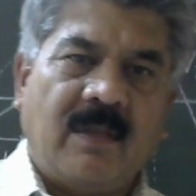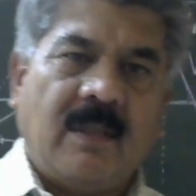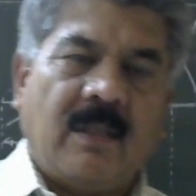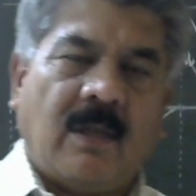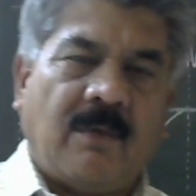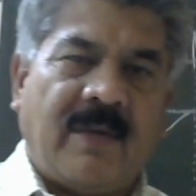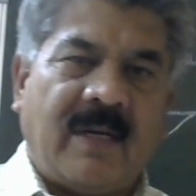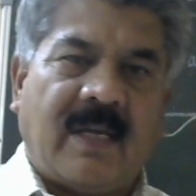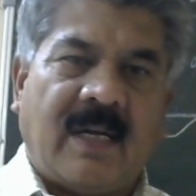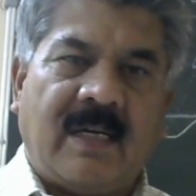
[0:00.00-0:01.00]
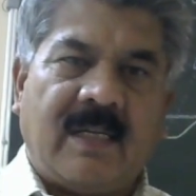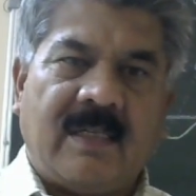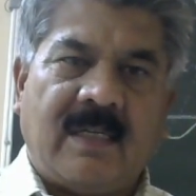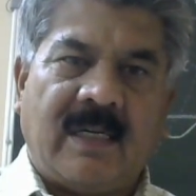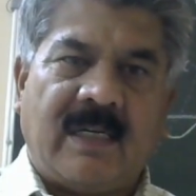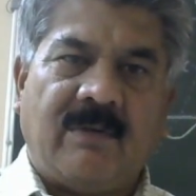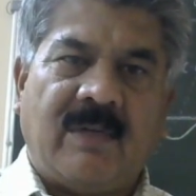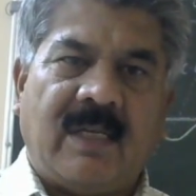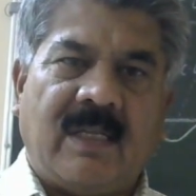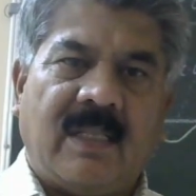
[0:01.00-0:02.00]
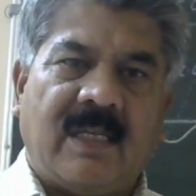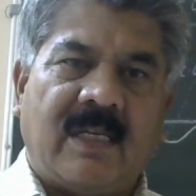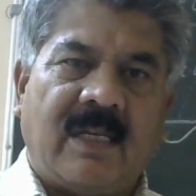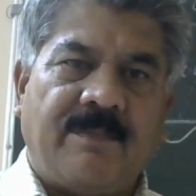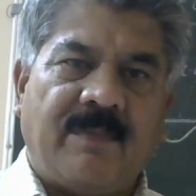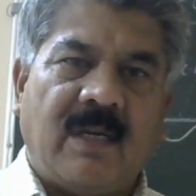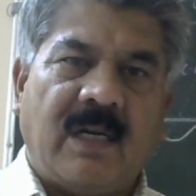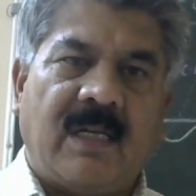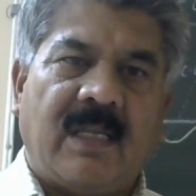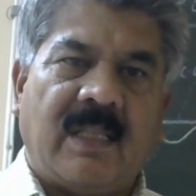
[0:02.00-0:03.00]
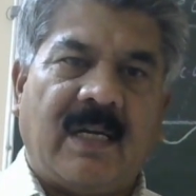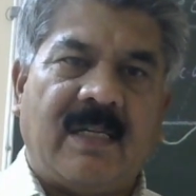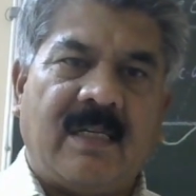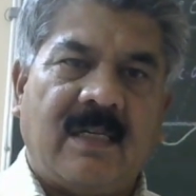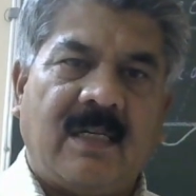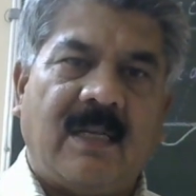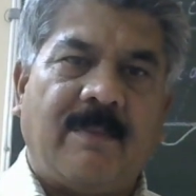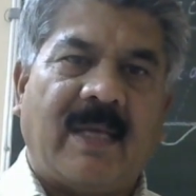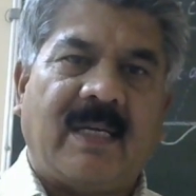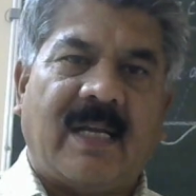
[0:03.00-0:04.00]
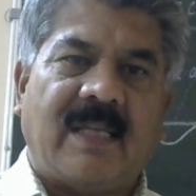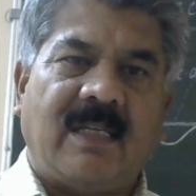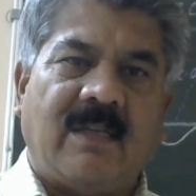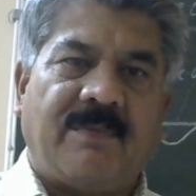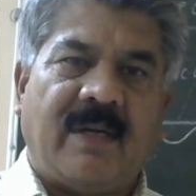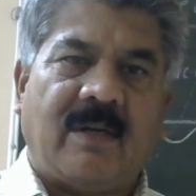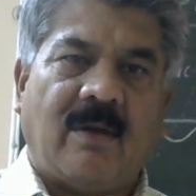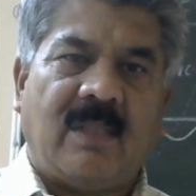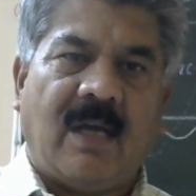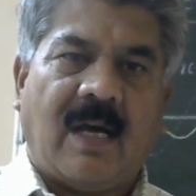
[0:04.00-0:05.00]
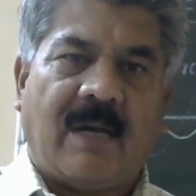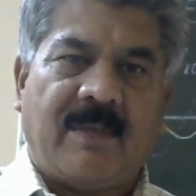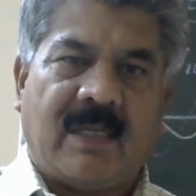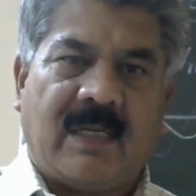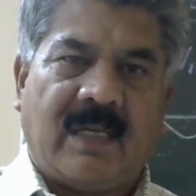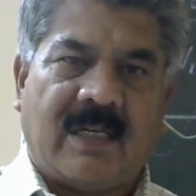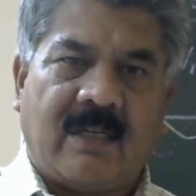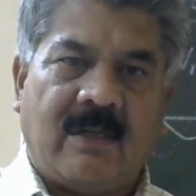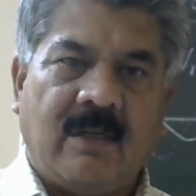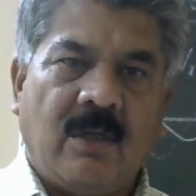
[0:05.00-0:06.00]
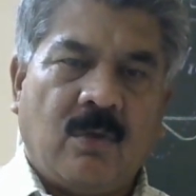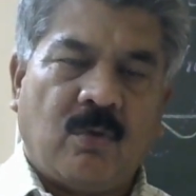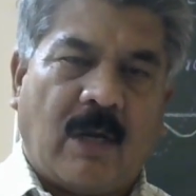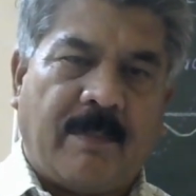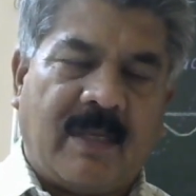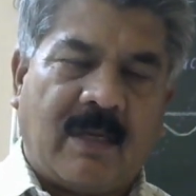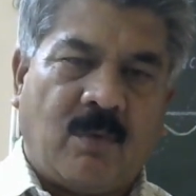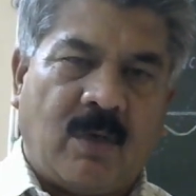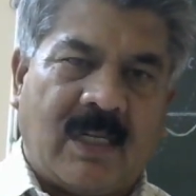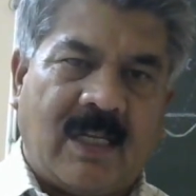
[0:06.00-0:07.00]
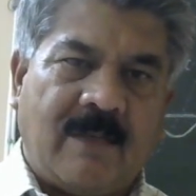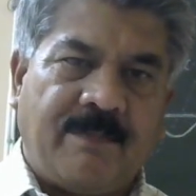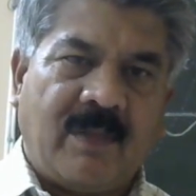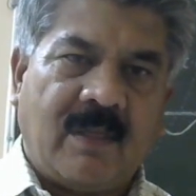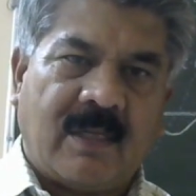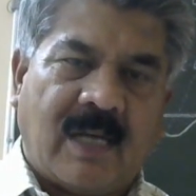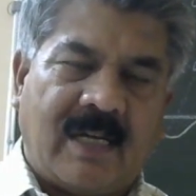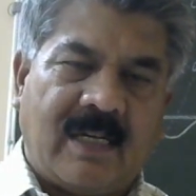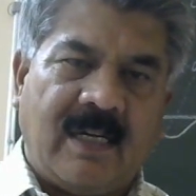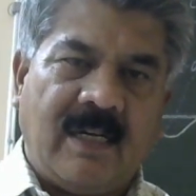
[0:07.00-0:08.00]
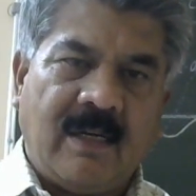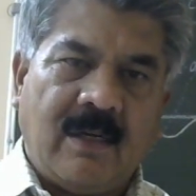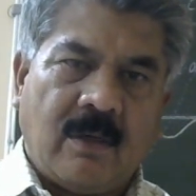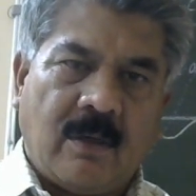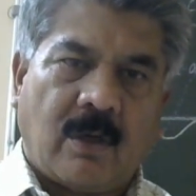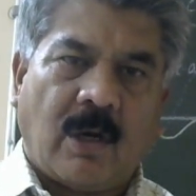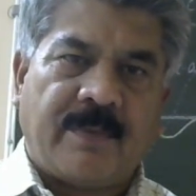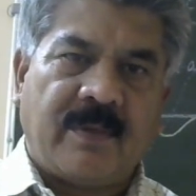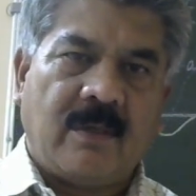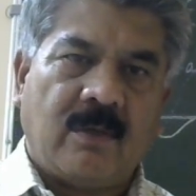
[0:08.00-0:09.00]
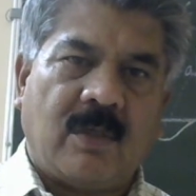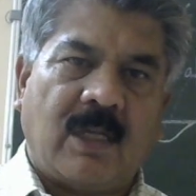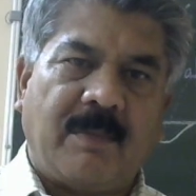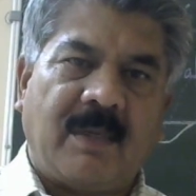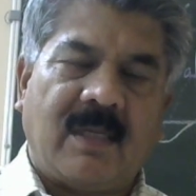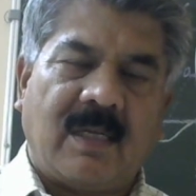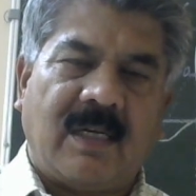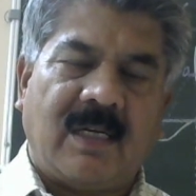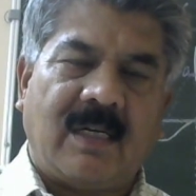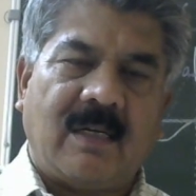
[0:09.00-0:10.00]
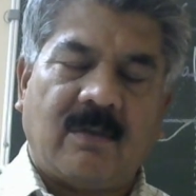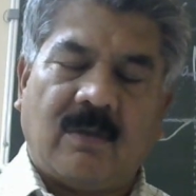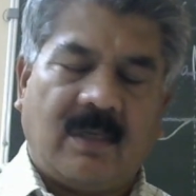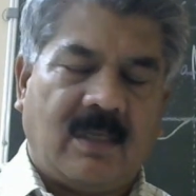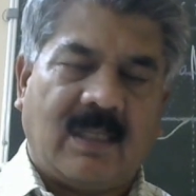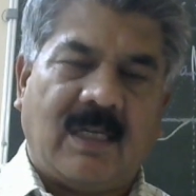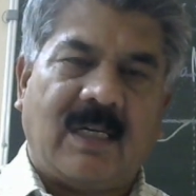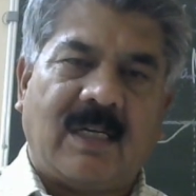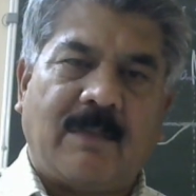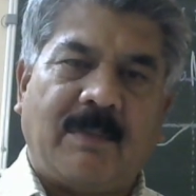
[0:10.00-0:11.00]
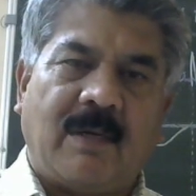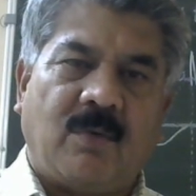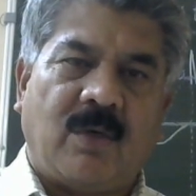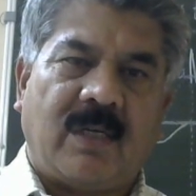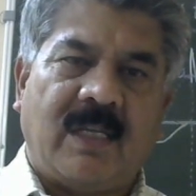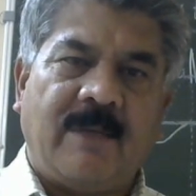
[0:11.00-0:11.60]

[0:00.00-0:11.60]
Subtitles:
Now when current is inductive in nature, it generates demagnetizing effect on the armature reaction. So armature voltage slightly drops. So generator terminal voltage